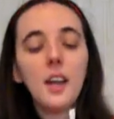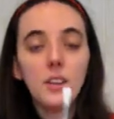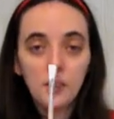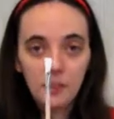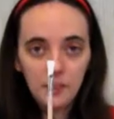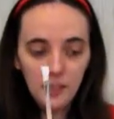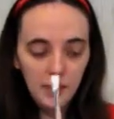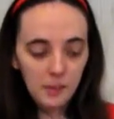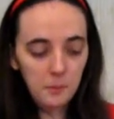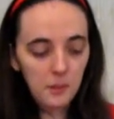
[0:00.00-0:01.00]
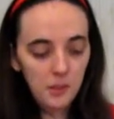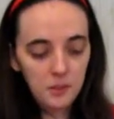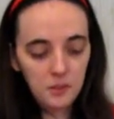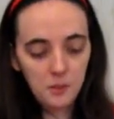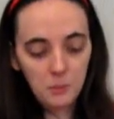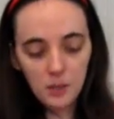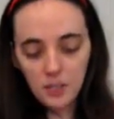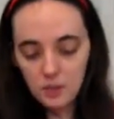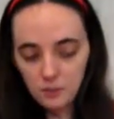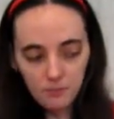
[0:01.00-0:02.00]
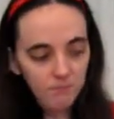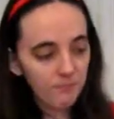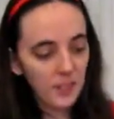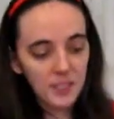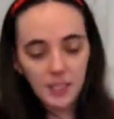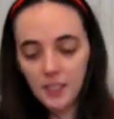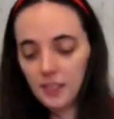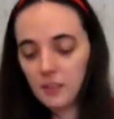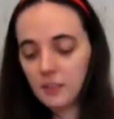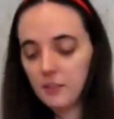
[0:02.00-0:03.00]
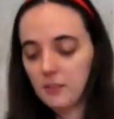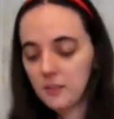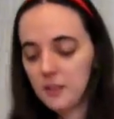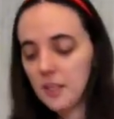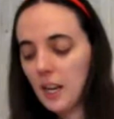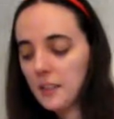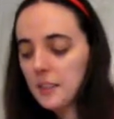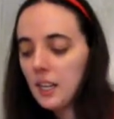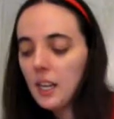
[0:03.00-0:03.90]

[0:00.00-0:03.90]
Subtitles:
and you're going to need just a brush that's any size.